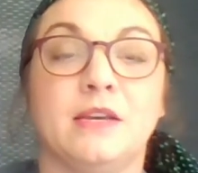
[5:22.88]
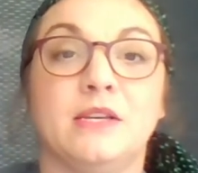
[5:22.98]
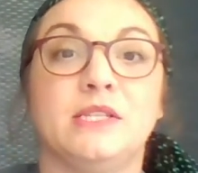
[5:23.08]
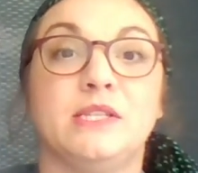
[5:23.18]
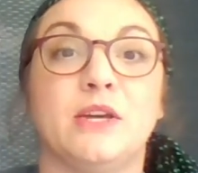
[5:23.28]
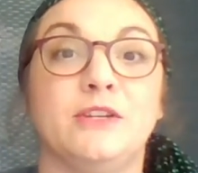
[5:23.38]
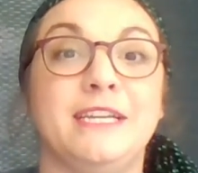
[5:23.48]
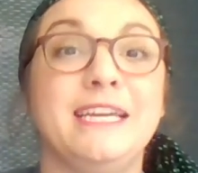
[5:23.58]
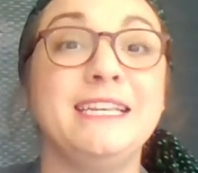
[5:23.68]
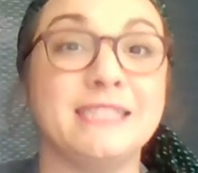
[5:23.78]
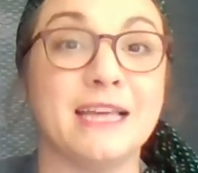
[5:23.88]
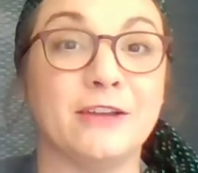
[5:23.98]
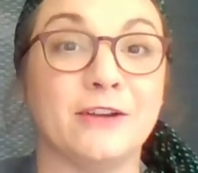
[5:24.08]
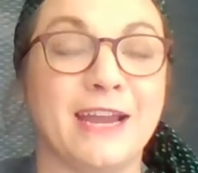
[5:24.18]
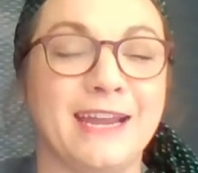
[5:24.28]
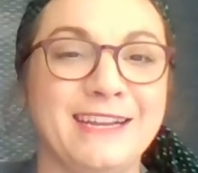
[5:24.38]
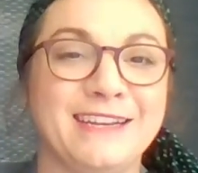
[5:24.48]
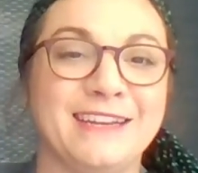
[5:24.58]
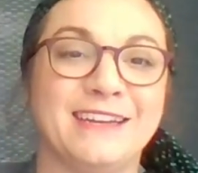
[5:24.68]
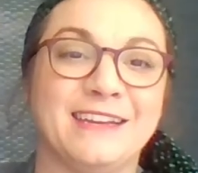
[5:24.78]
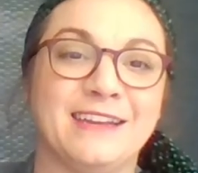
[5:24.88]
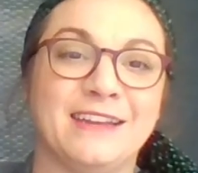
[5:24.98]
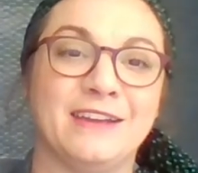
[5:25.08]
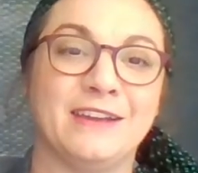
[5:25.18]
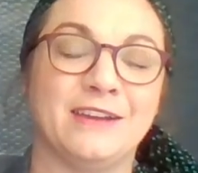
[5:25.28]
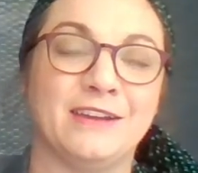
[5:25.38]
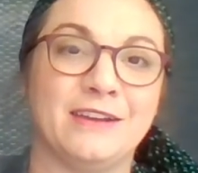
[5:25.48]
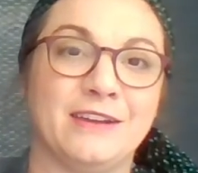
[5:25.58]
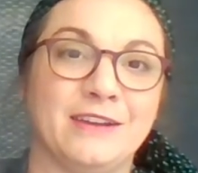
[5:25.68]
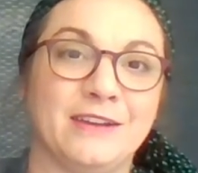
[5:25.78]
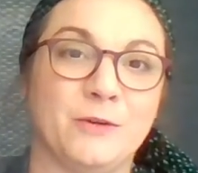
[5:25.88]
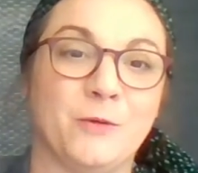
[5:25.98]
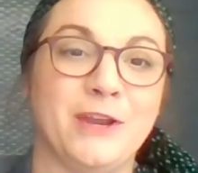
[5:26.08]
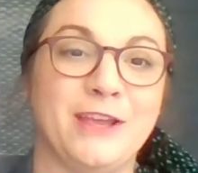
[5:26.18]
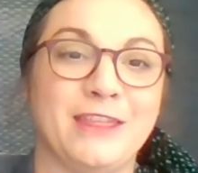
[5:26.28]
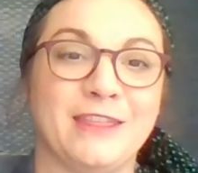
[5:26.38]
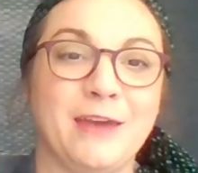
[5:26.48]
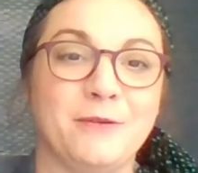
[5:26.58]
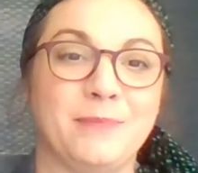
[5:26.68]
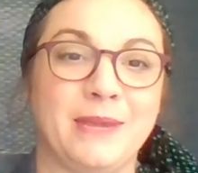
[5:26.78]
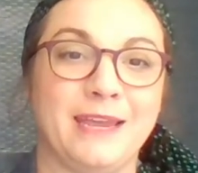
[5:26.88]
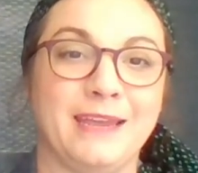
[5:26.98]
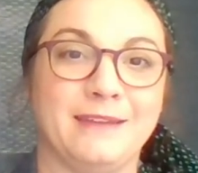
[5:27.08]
So decelerate, what do you think that would be?